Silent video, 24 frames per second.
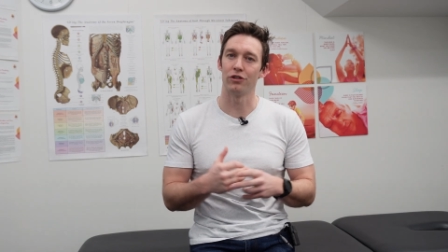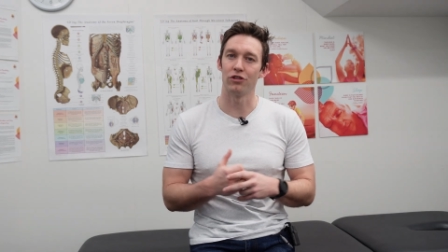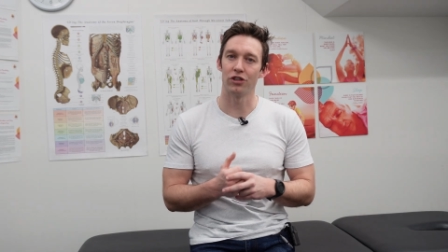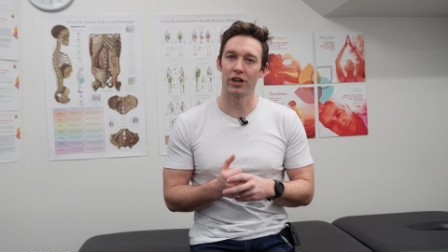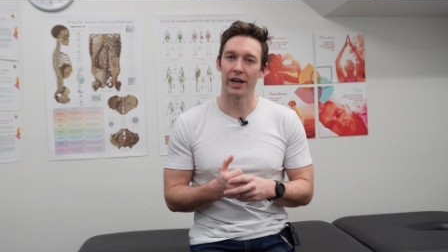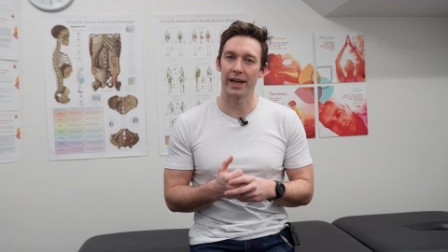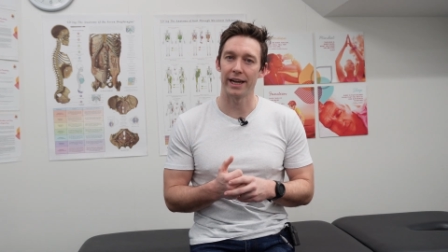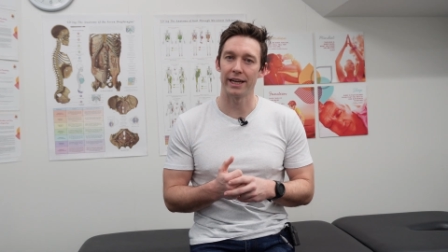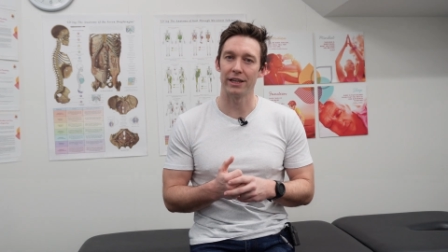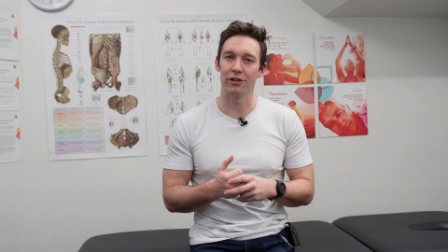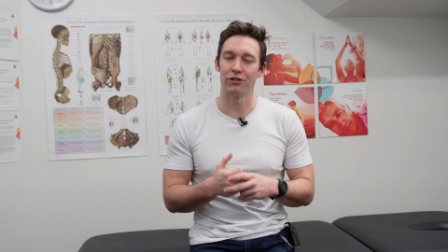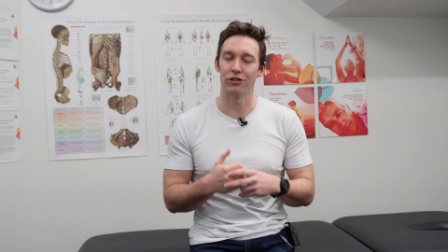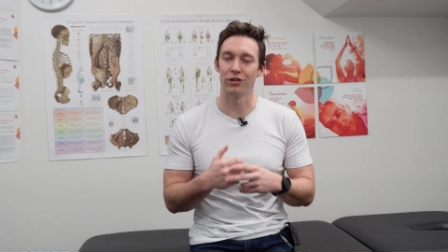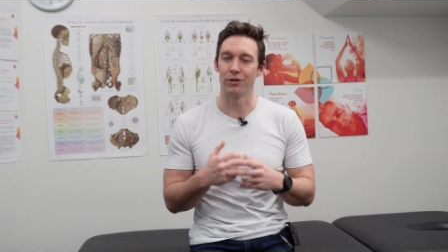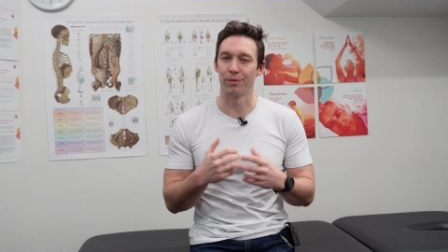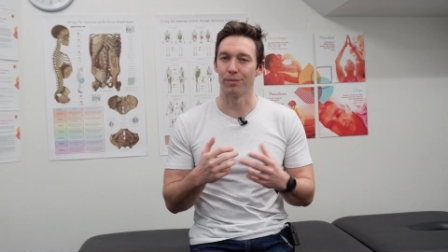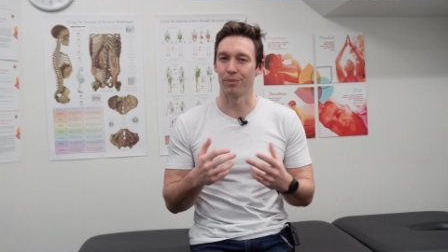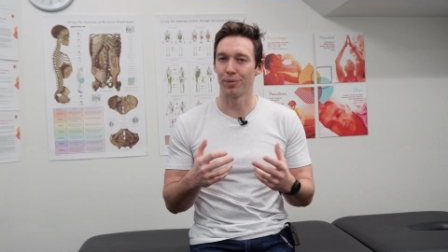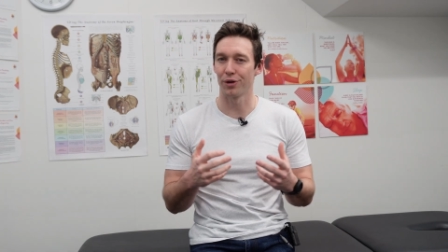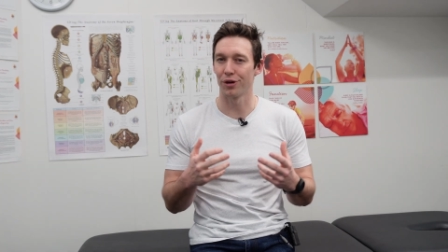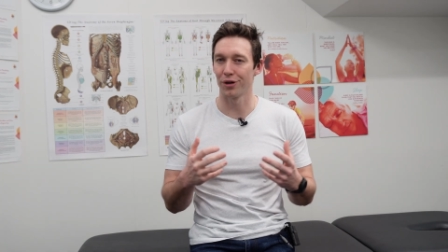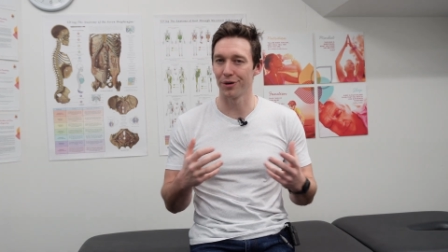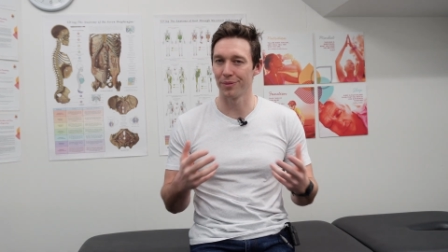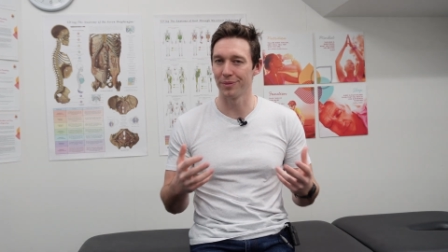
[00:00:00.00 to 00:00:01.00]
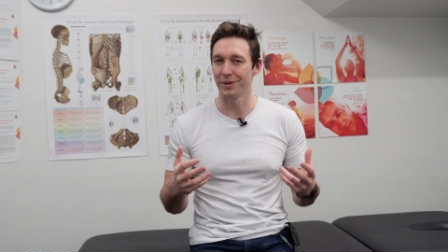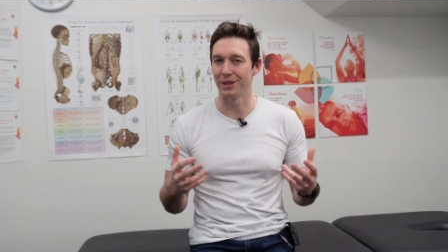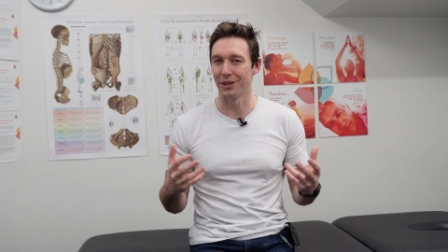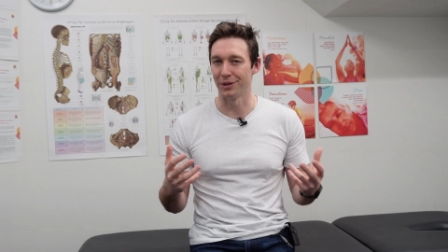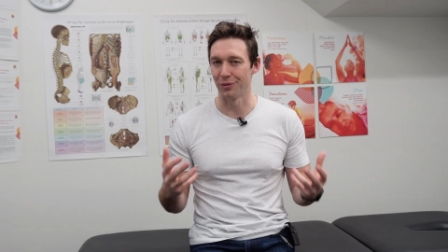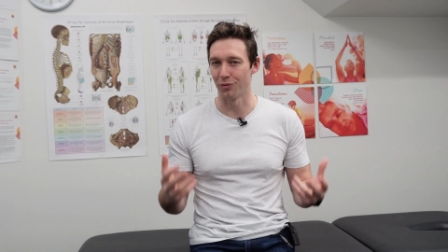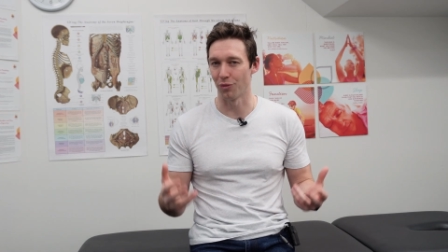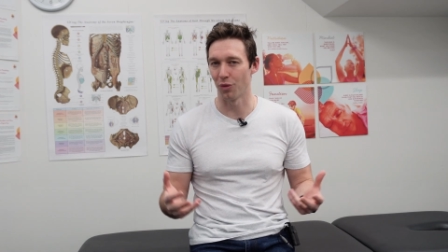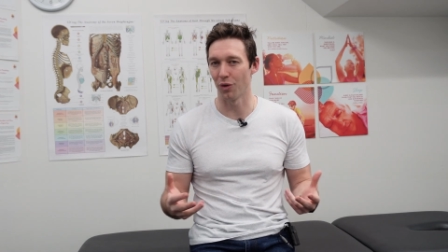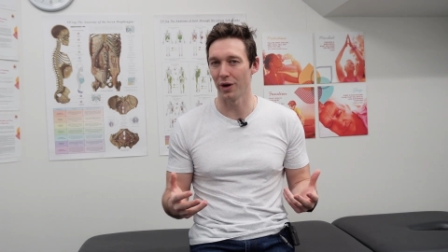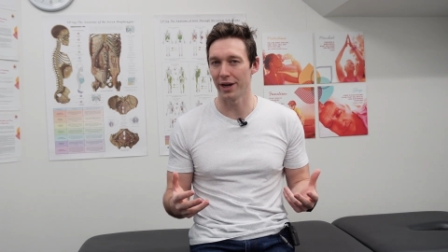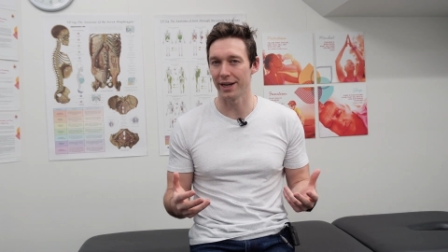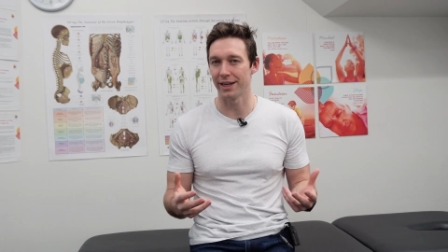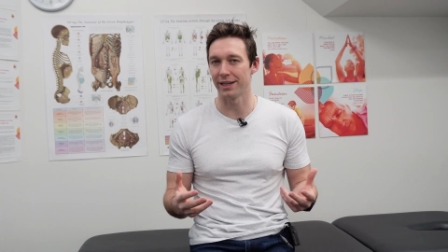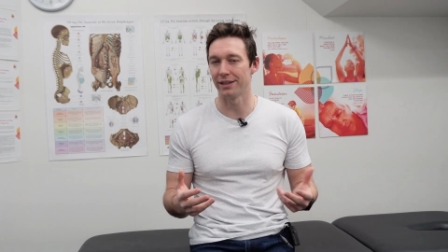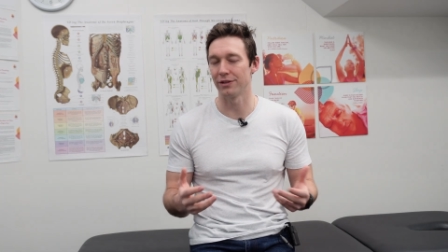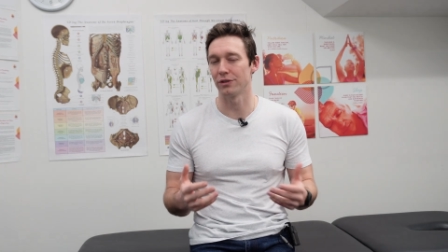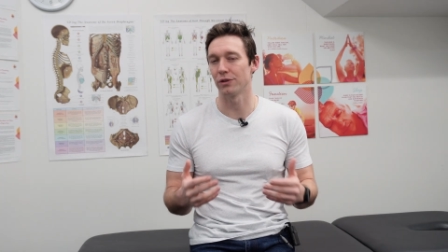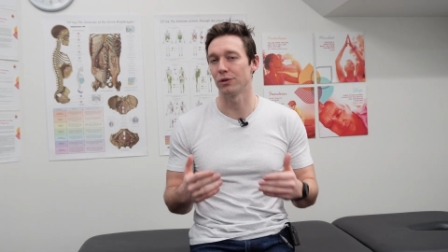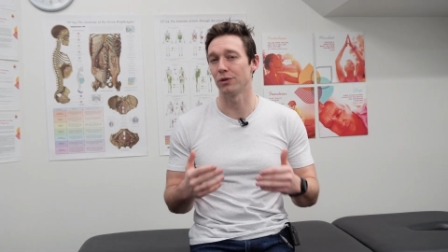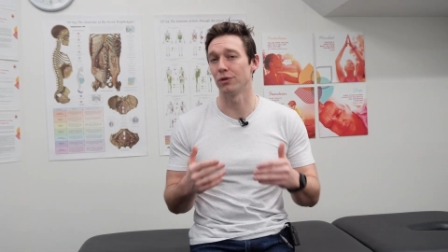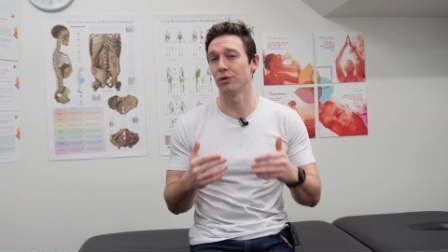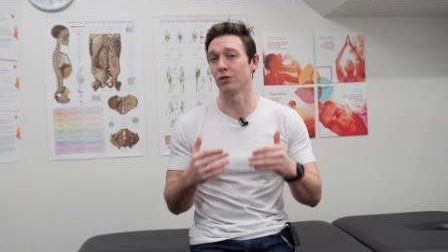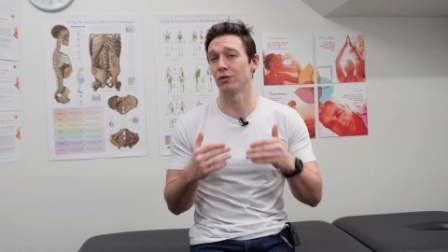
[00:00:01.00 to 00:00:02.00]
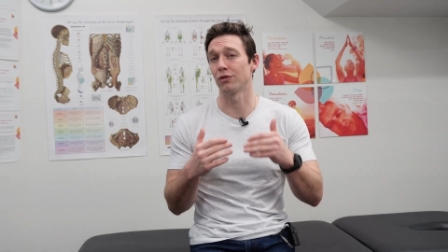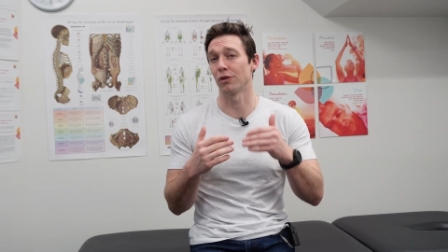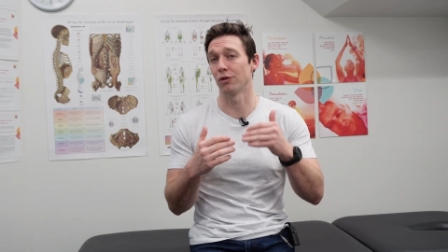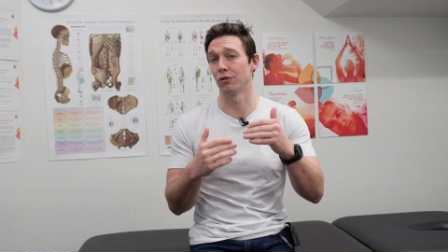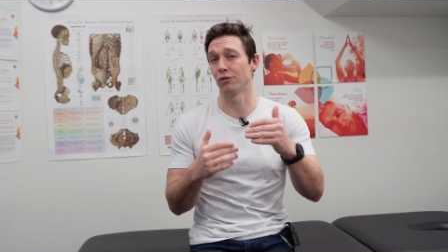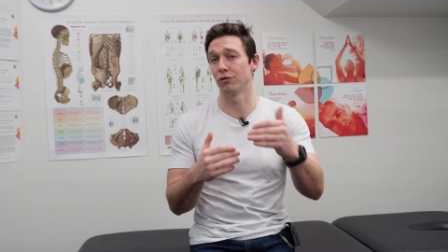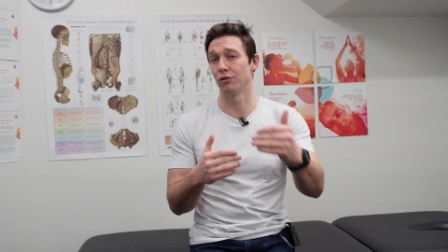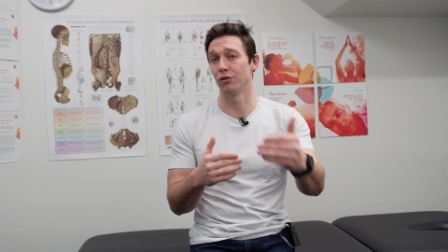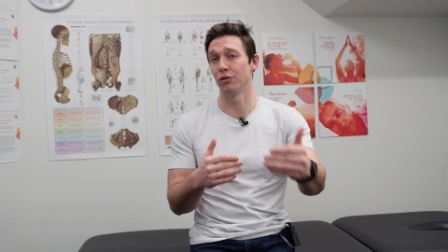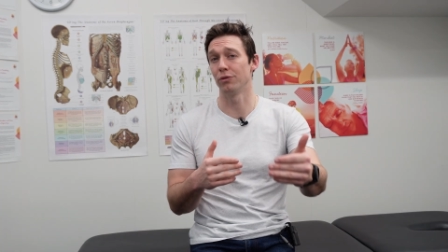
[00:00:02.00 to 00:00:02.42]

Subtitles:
change in a permanent way until you start